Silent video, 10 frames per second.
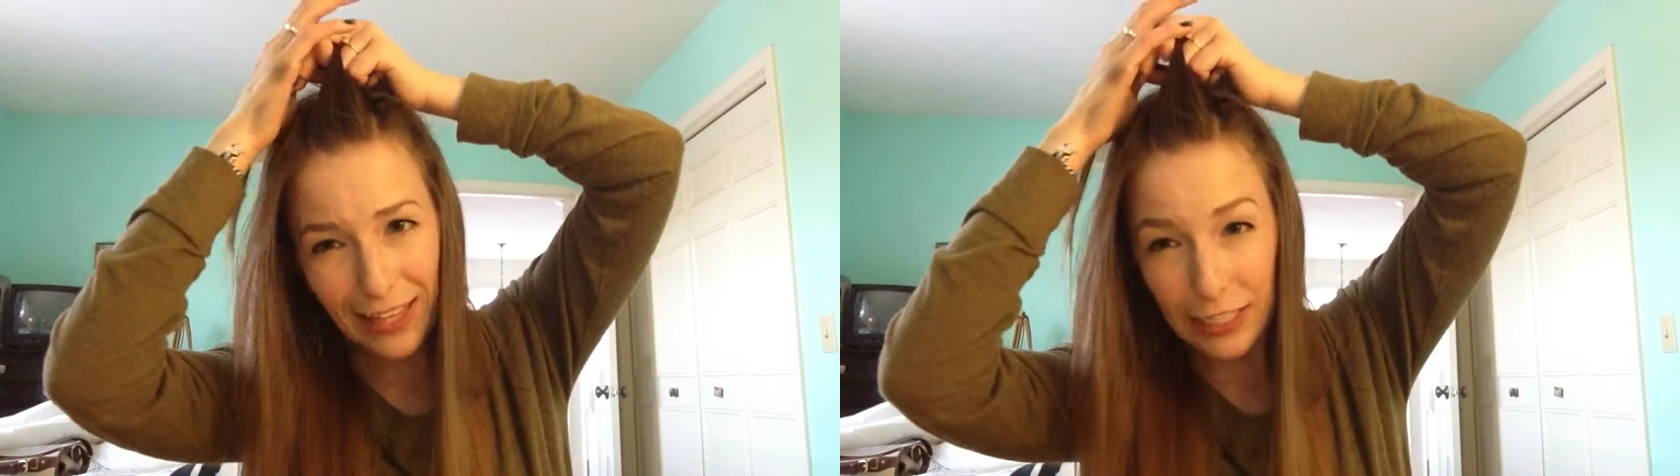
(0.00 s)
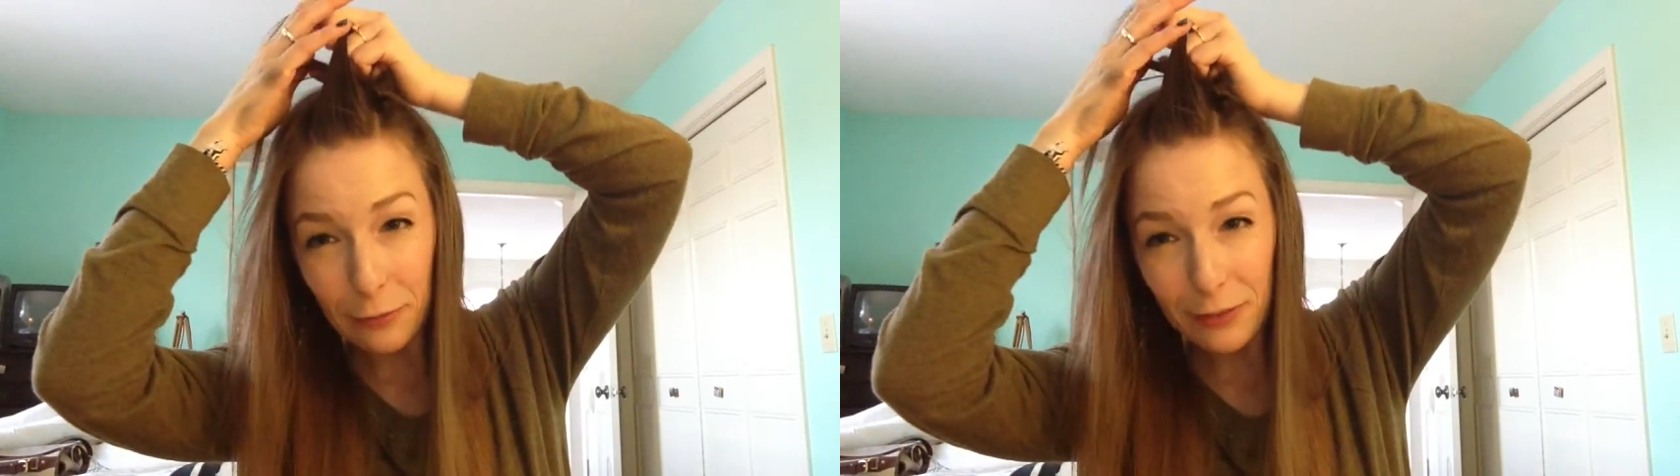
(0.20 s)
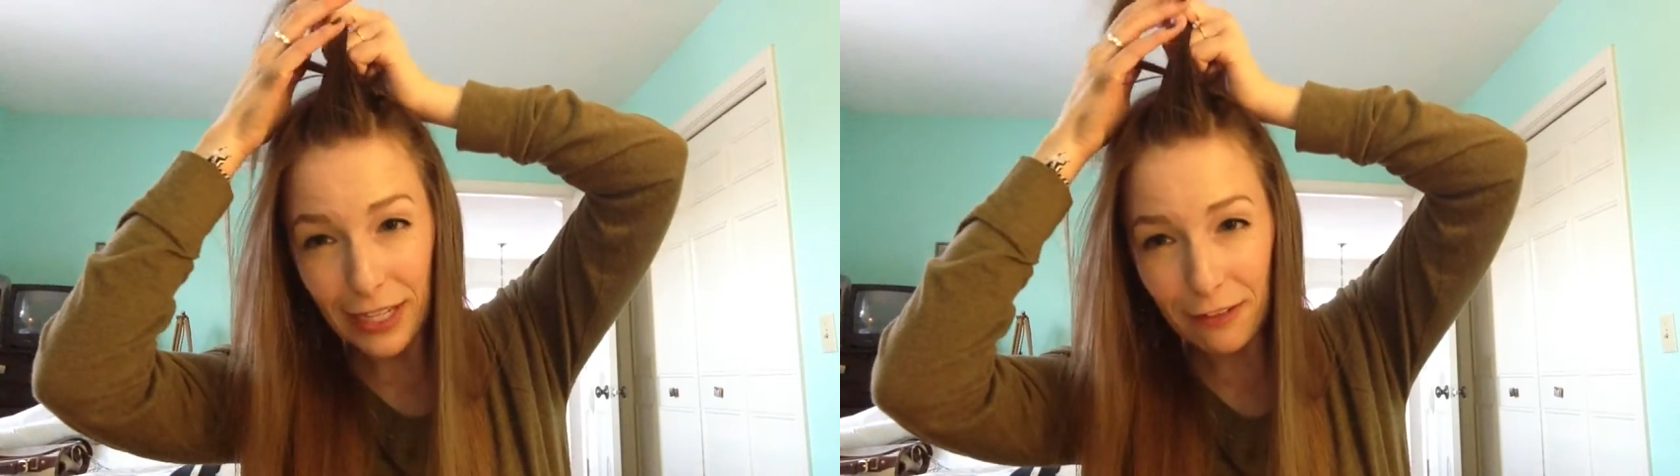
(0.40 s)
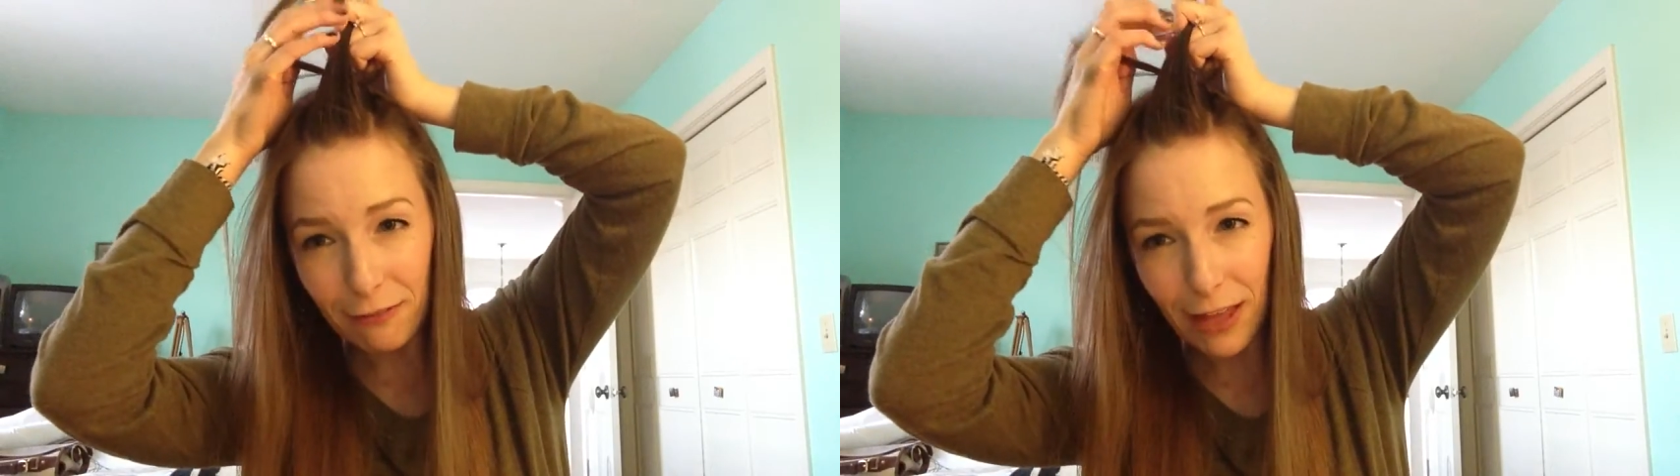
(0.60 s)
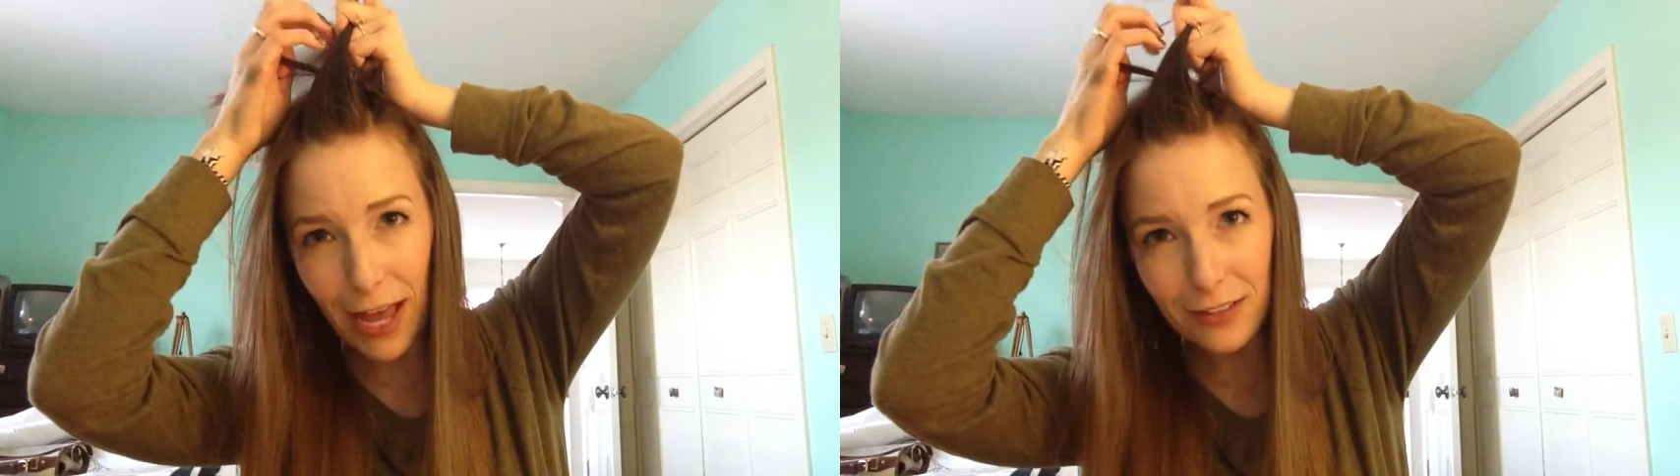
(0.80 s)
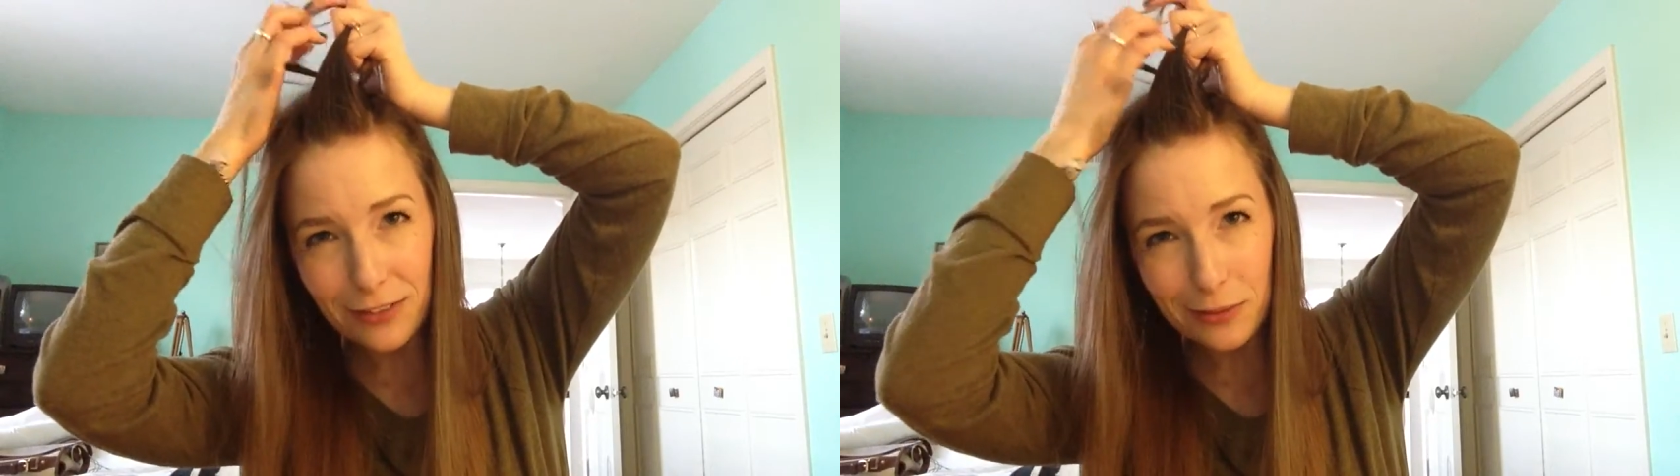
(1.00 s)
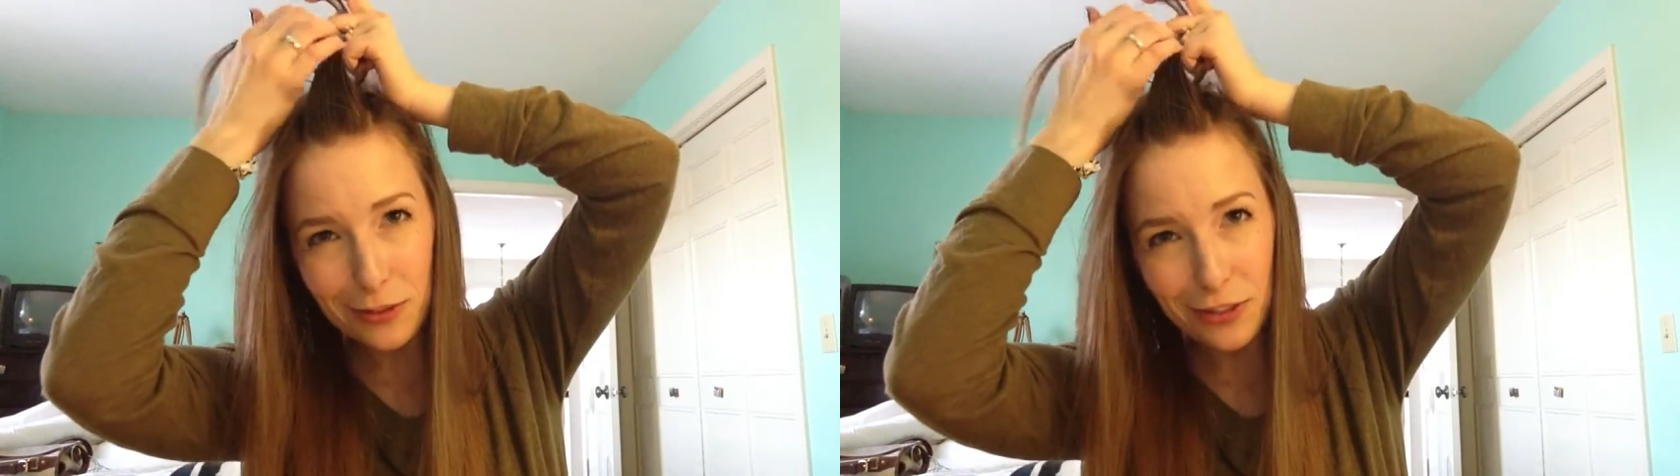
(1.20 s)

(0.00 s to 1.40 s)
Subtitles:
like it would lay flat, so it's